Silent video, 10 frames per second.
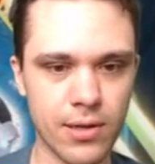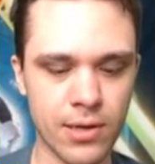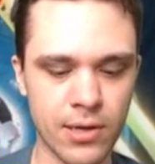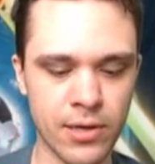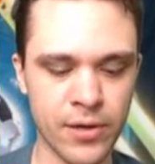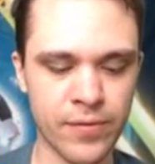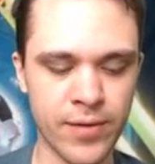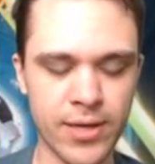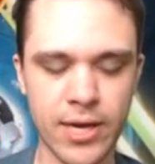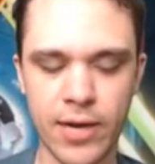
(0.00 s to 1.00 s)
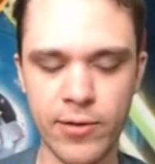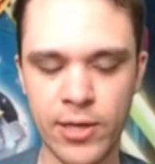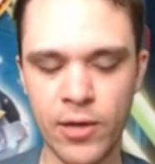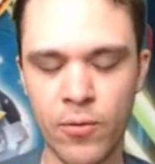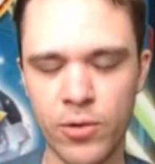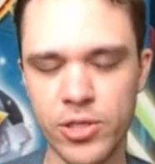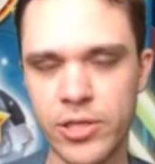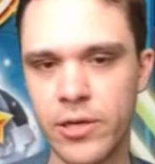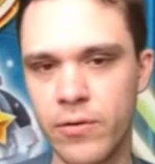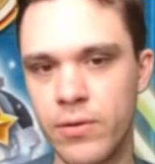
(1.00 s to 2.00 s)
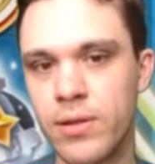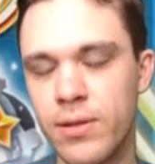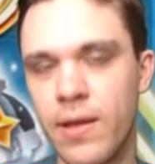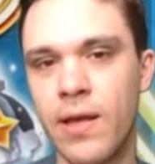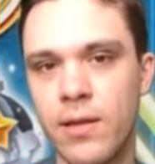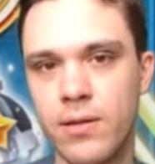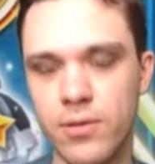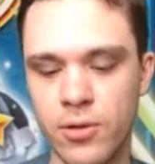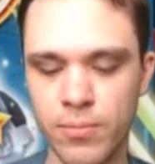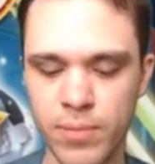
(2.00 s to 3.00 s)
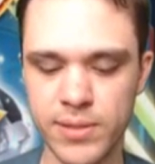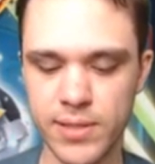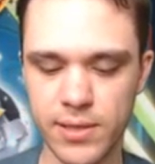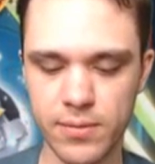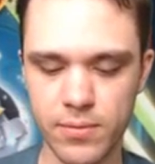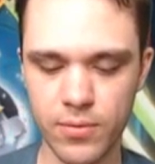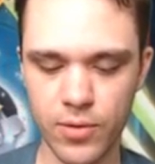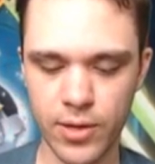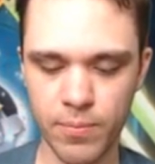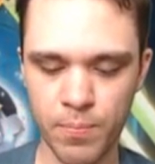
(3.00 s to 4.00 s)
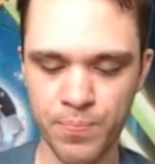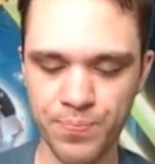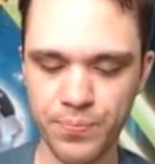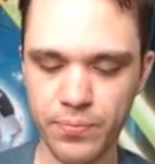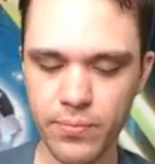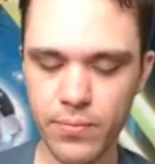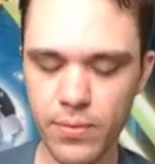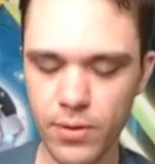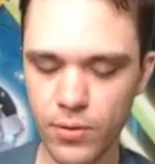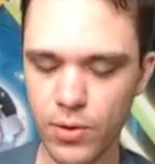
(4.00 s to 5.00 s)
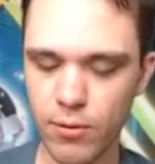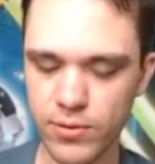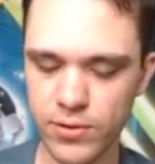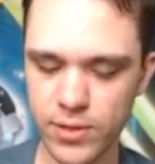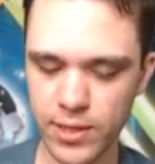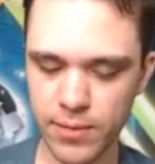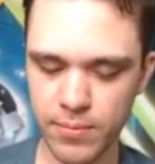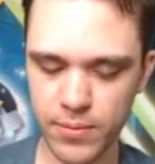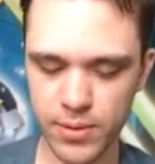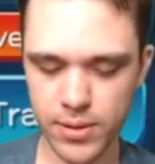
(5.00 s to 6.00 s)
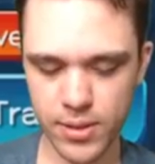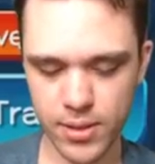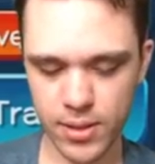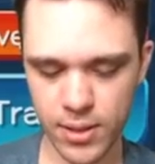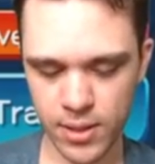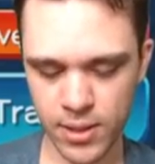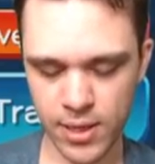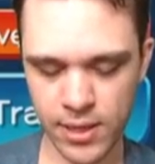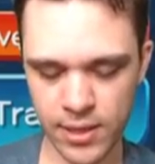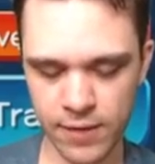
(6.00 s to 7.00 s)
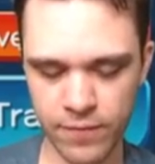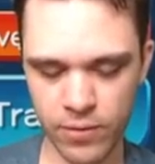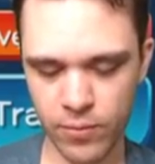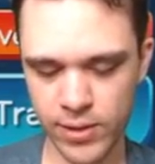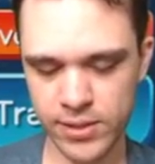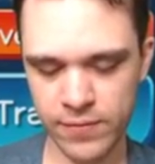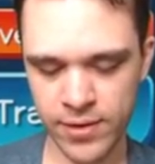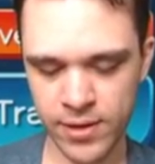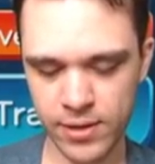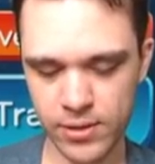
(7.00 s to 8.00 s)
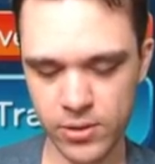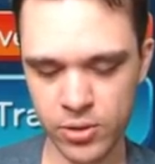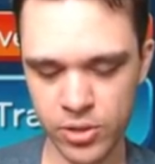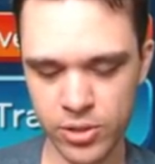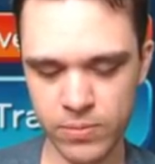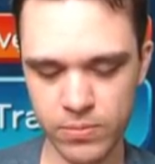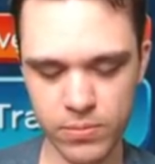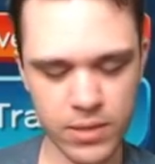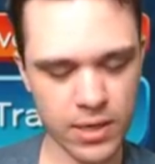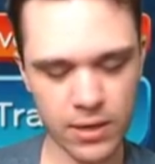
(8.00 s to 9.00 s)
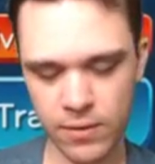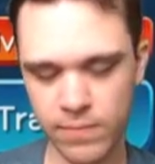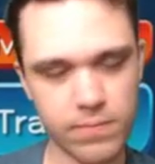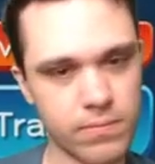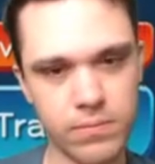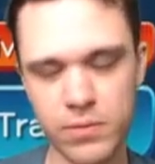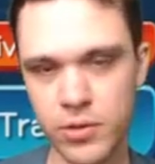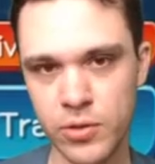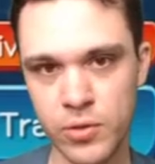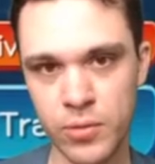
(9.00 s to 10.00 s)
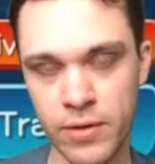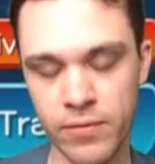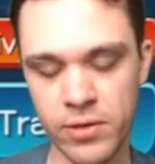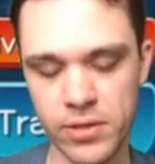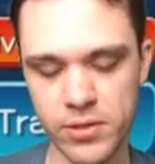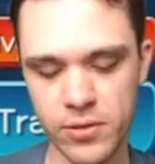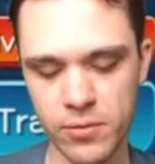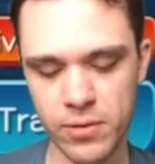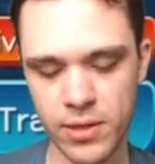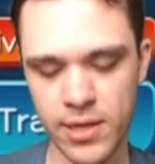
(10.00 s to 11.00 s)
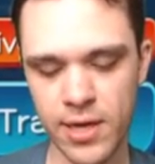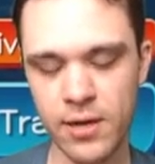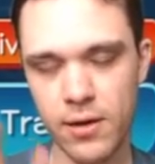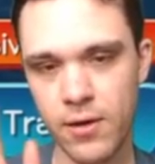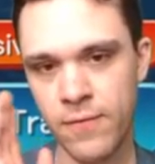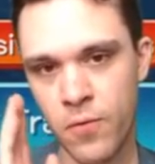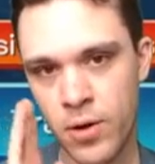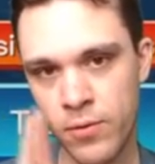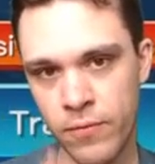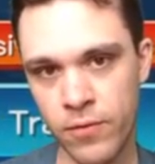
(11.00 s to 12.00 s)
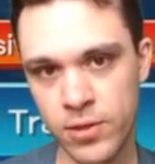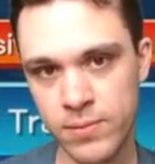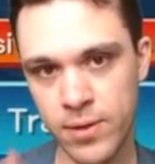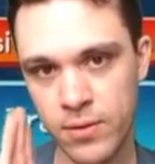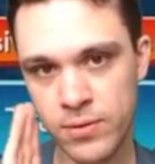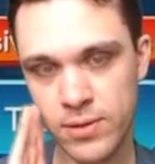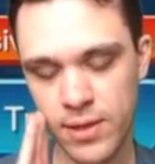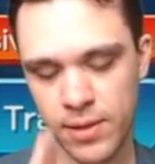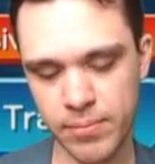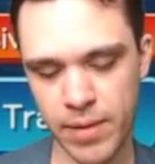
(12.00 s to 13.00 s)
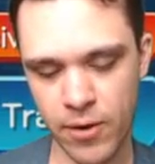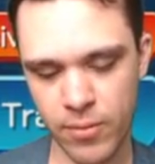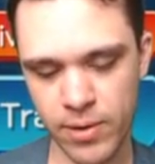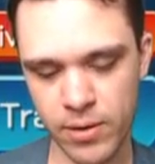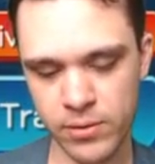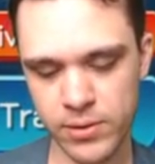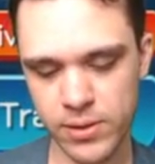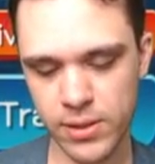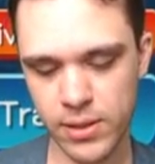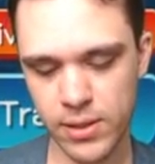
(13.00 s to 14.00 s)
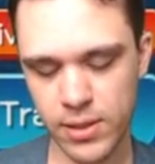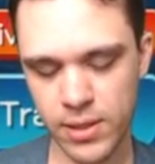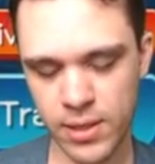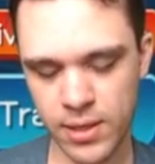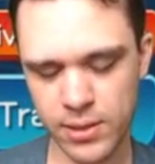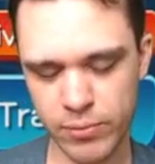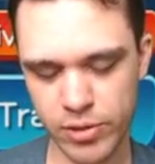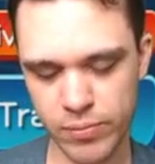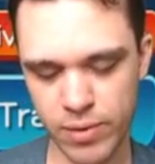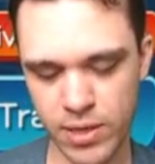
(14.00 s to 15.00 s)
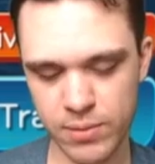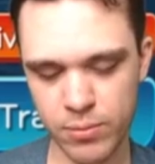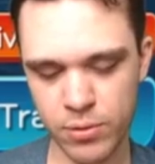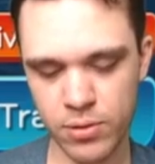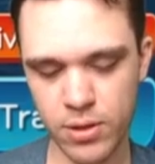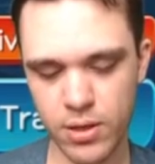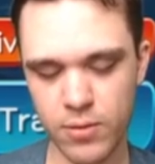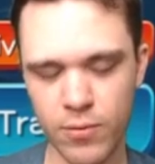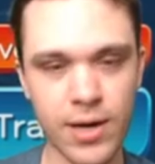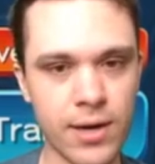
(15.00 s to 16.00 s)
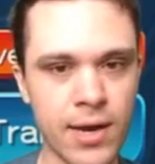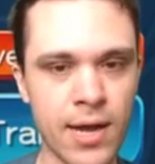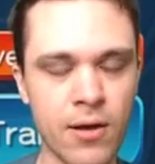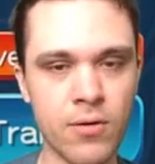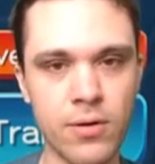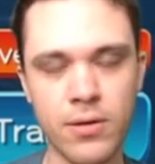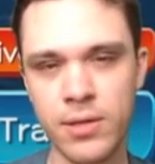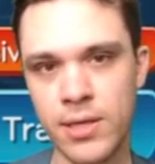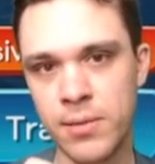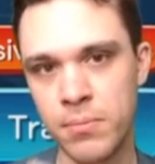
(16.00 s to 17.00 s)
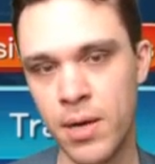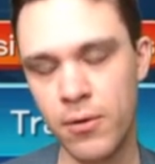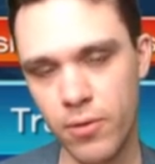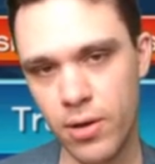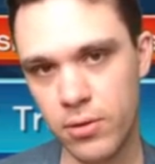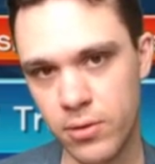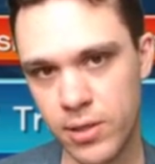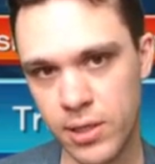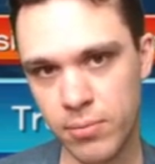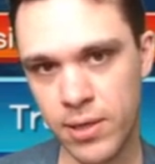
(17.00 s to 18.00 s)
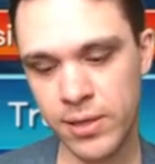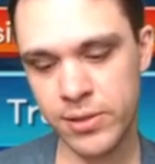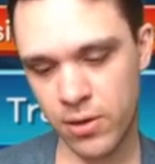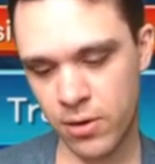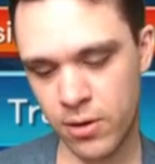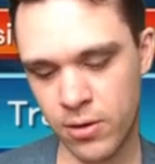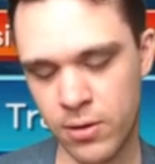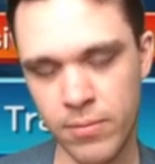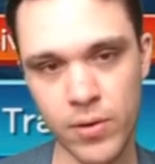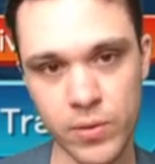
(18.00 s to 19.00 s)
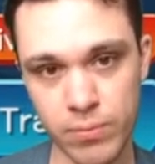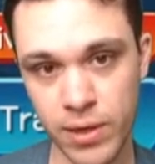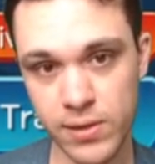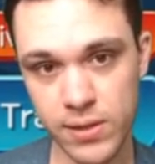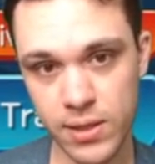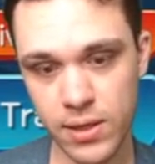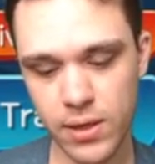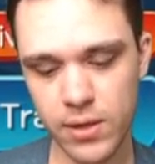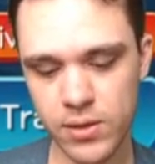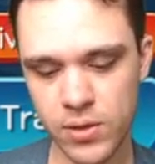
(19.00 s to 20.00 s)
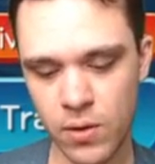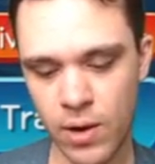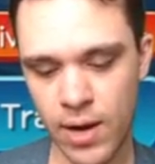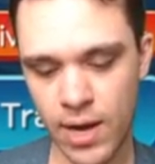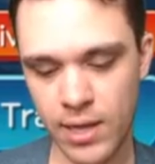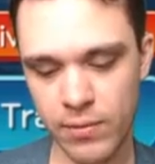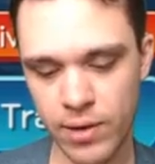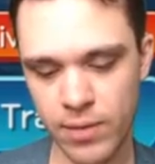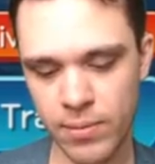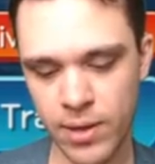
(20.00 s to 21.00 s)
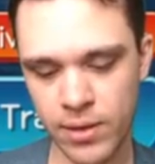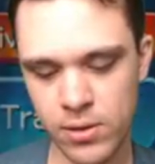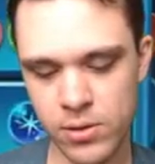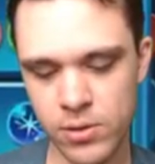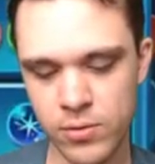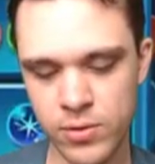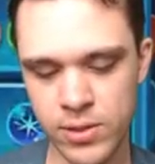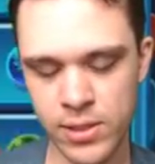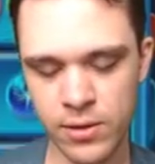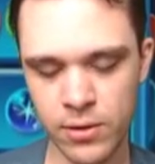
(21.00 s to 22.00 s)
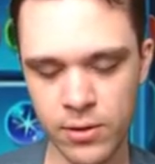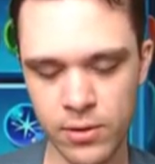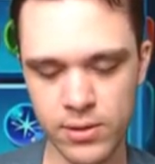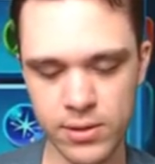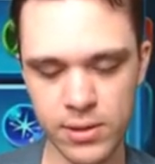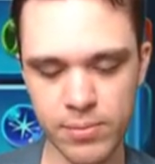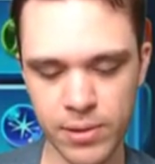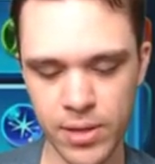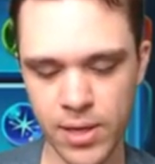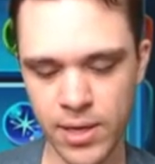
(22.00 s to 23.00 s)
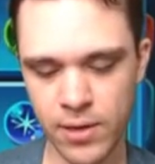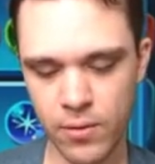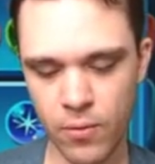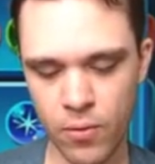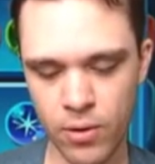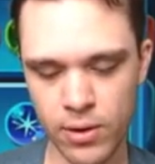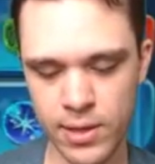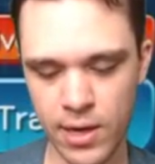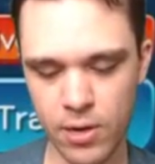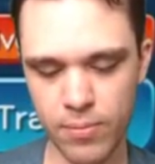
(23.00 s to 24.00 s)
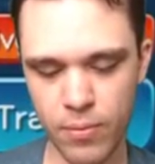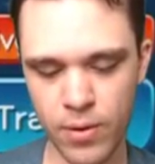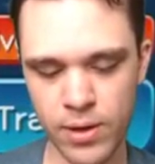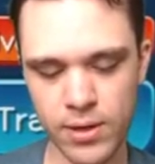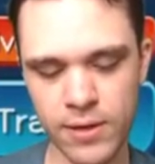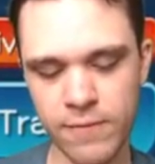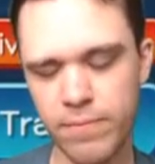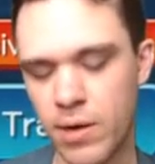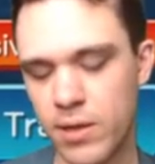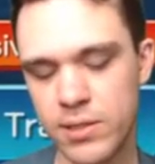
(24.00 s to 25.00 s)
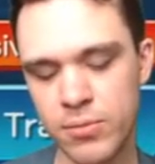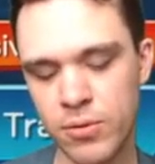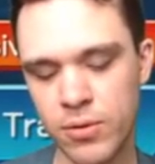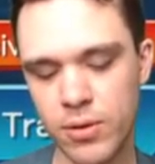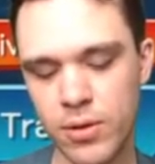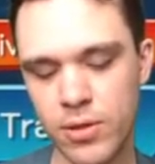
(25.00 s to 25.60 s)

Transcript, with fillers: of a Kairi or Xion that you're missing. Okay. So I was using him. Uh, and then for the rest of it, you just kind of use whatever you need to. Again, avoid reverse medals and power medals uh, as much as possible. Right now, the monocolored Keyblades are the most busted, so I highly recommend use either Sleeping Lion or Counterpoint if possible,